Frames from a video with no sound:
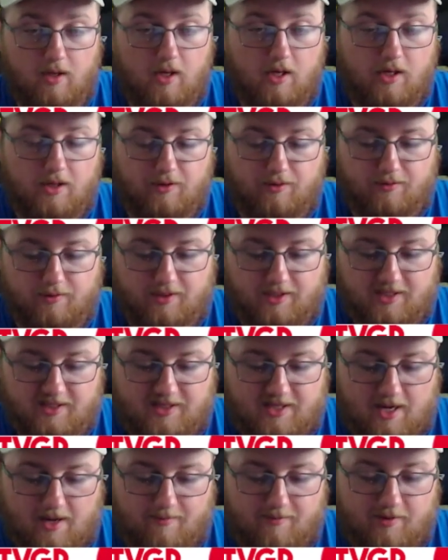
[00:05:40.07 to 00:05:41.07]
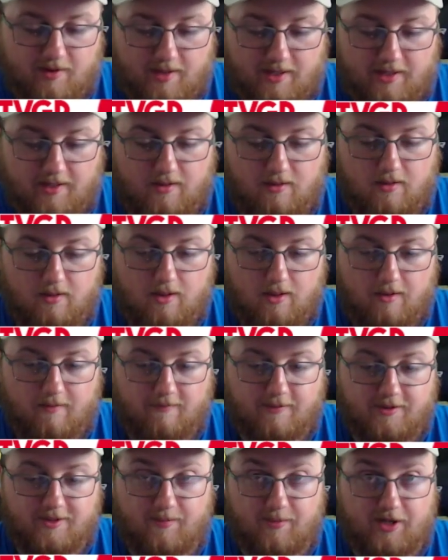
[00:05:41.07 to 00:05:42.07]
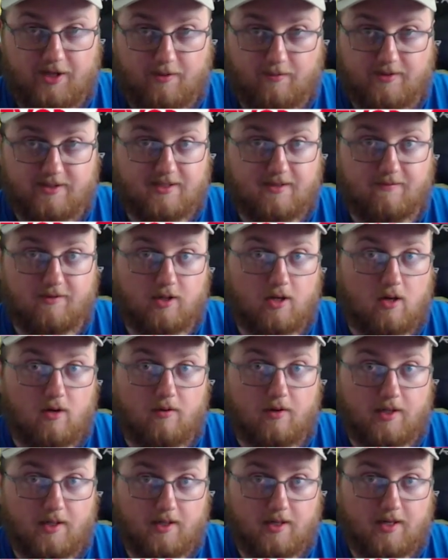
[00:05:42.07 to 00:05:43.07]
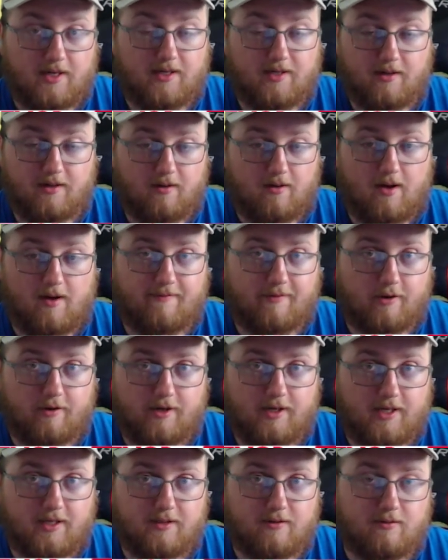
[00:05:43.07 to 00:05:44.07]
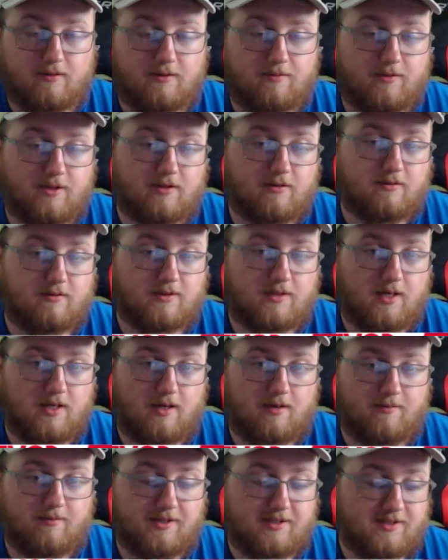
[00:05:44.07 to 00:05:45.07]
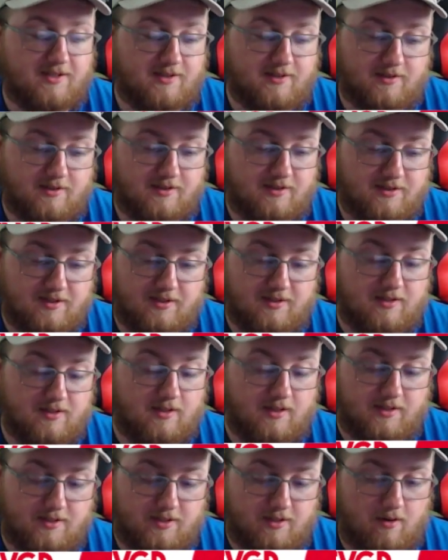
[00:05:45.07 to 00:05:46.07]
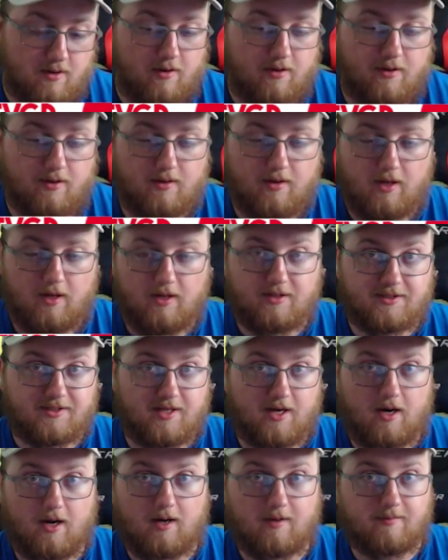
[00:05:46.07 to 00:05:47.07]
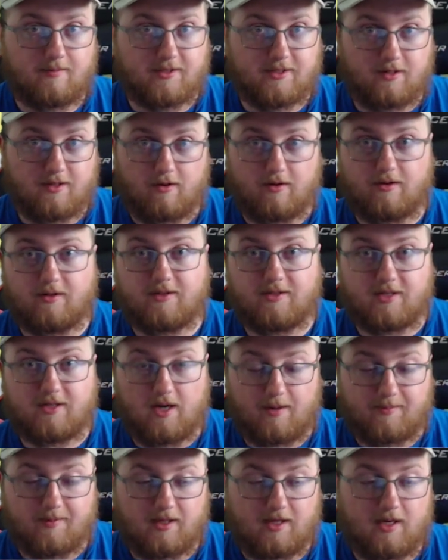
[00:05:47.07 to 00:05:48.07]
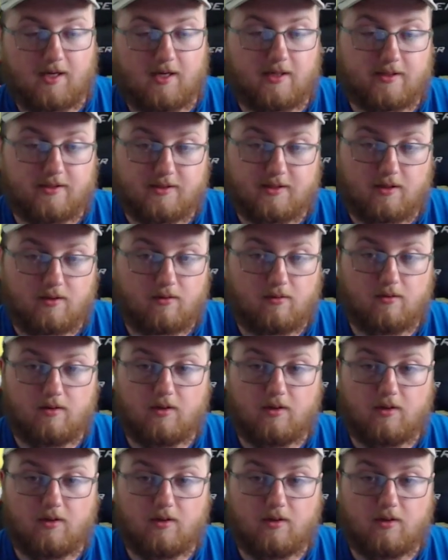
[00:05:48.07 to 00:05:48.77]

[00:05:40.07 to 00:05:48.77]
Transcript: you're looking at that. But like for somebody that wasn't even going, I've already got 2 semesters done, but this isn't consistent. I stopped again. So,